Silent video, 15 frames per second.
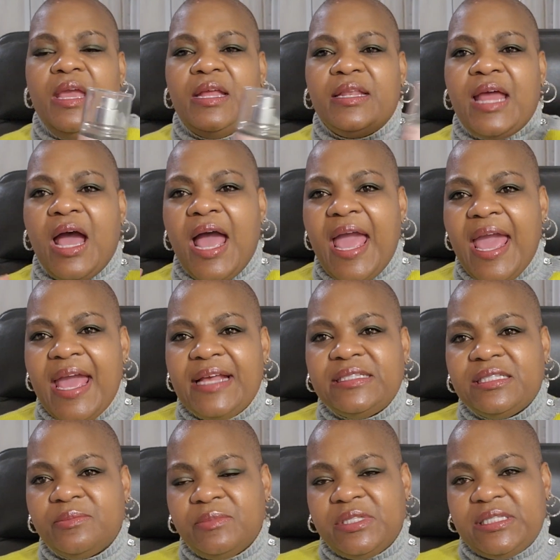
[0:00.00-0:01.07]
Now I had
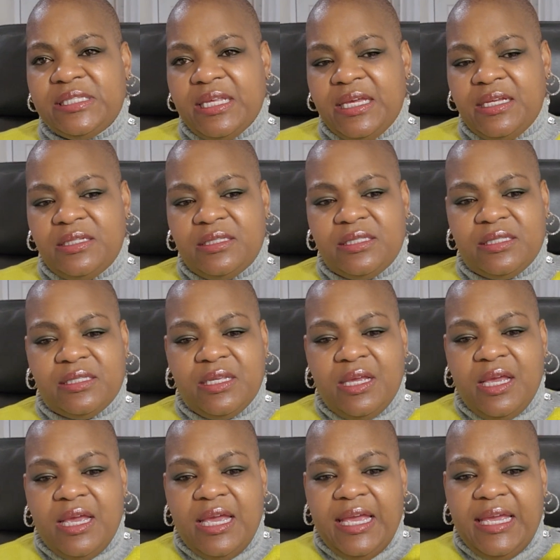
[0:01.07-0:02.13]
some scents
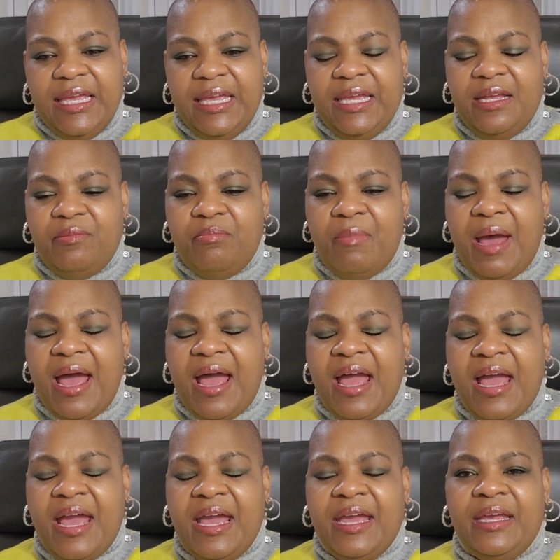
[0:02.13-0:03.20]
in
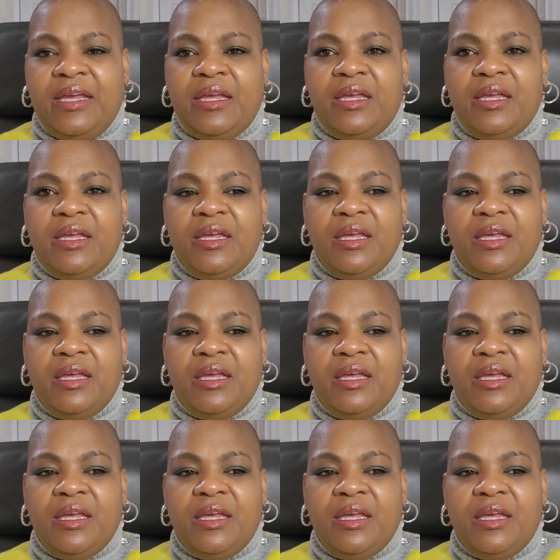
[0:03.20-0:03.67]
my